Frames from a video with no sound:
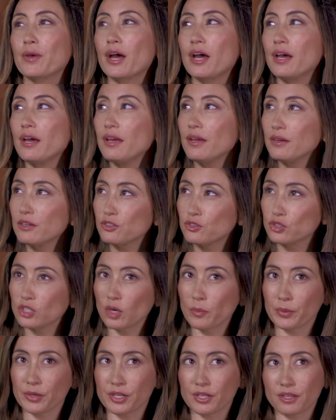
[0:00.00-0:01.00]
I grew
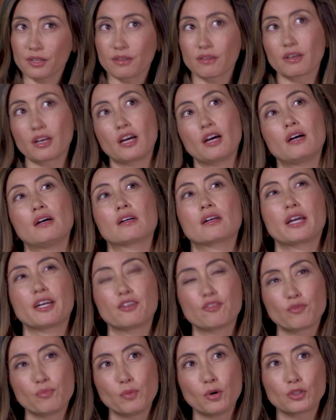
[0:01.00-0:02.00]
up in a kind
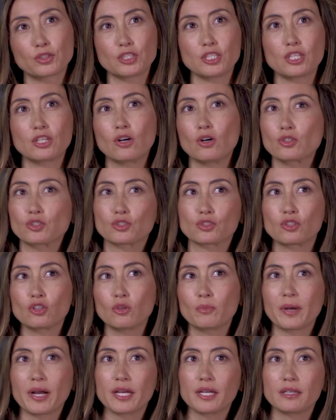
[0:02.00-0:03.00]
of
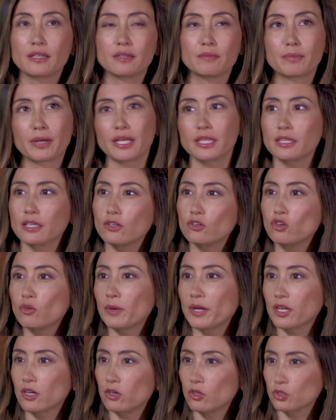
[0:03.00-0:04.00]
multicultural, bi bilingual,
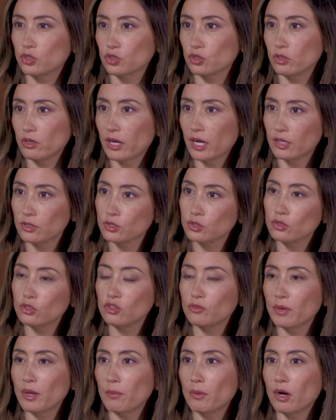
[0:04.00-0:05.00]
bicultural
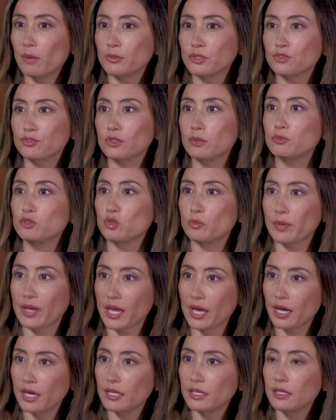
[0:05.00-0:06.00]
household. My mom is from
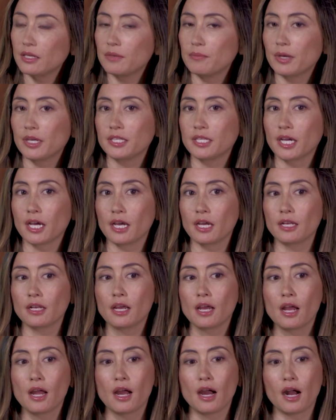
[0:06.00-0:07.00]
Japan, and my dad
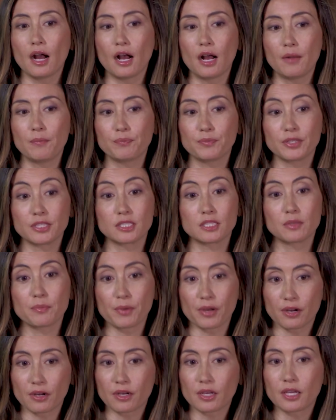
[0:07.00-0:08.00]
um, is an
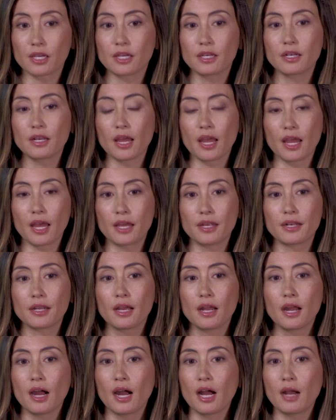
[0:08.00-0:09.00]
American, and
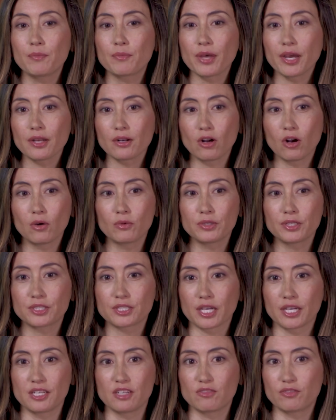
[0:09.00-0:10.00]
um, that always
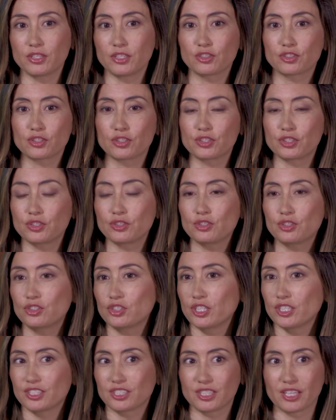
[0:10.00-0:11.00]
kind of introduced
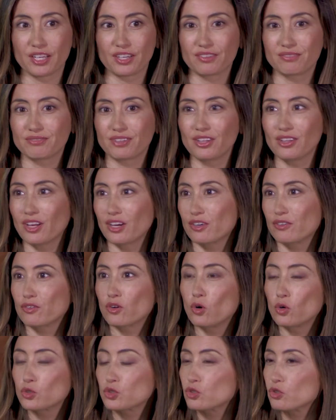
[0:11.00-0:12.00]
just like a lot of
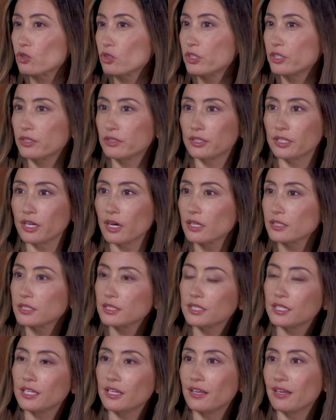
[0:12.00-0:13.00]
cultural
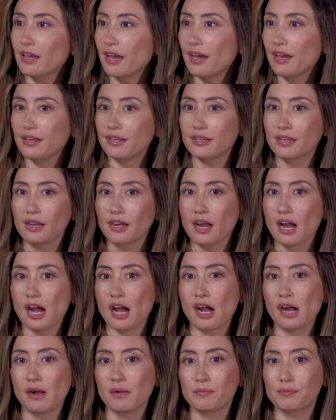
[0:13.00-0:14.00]
curiosity and
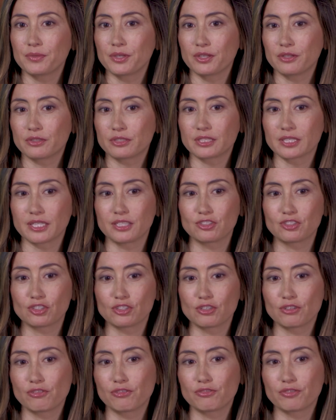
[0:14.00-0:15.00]
um, you know a sense
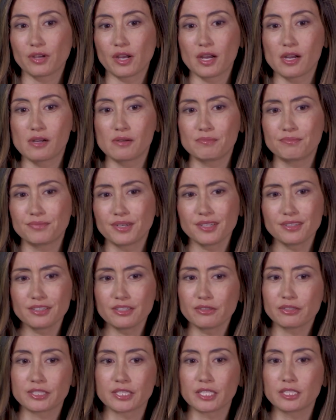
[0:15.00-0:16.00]
of um, I don't
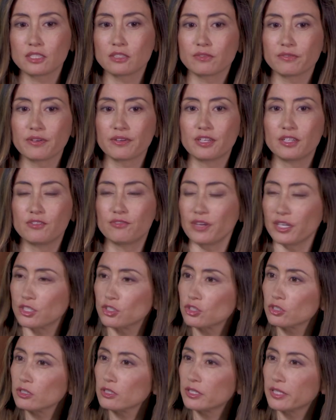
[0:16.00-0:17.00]
know a sense of
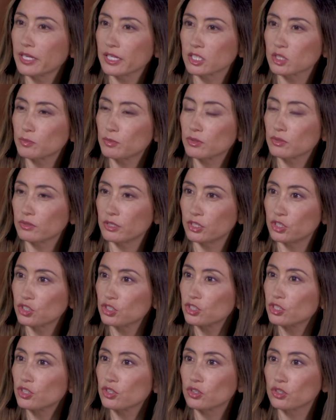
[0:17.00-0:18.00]
adventure and
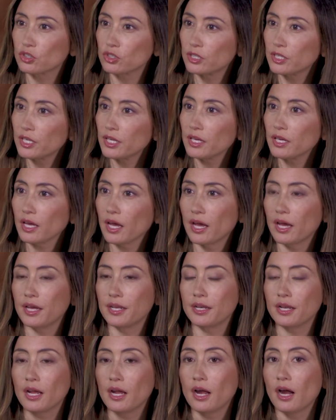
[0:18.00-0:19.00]
exploration and learning.
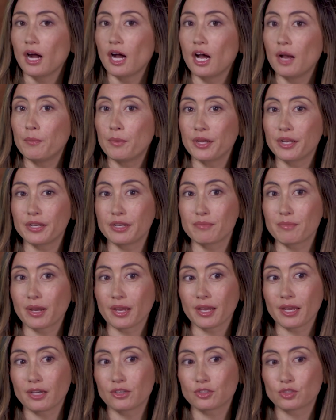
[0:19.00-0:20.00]
And um, and in
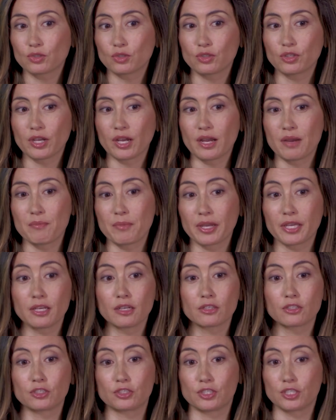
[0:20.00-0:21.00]
my household, um, my
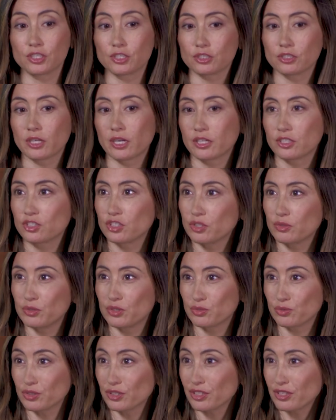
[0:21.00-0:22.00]
younger sister actually
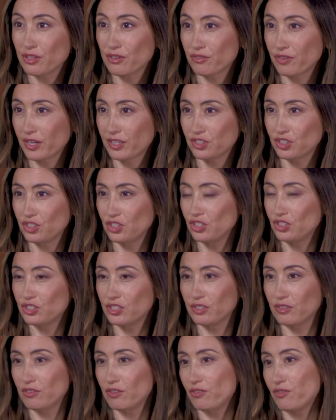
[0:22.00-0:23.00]
was really the
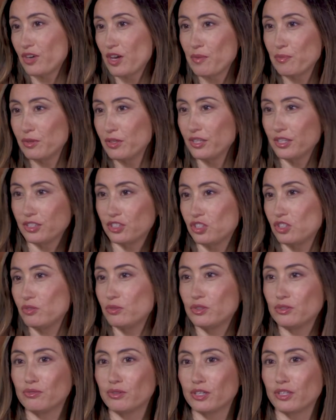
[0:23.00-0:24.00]
fashionista of the family. She
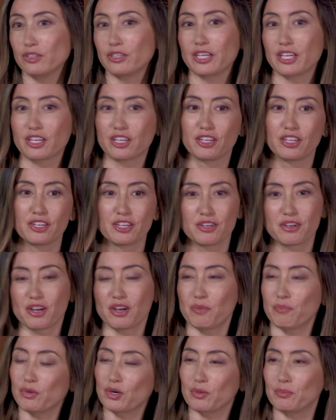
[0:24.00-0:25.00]
would wear like
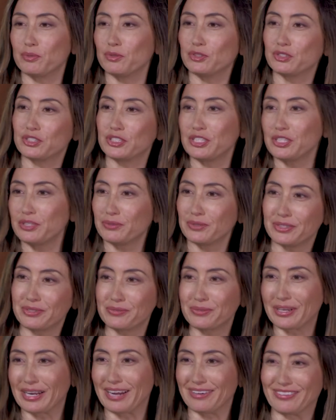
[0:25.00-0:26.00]
purple sequin,
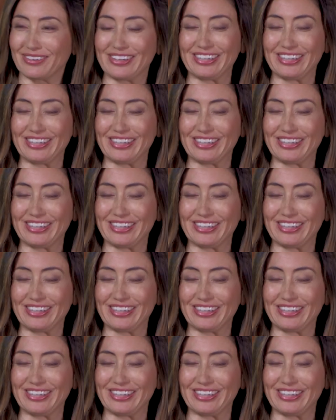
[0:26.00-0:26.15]
whatever.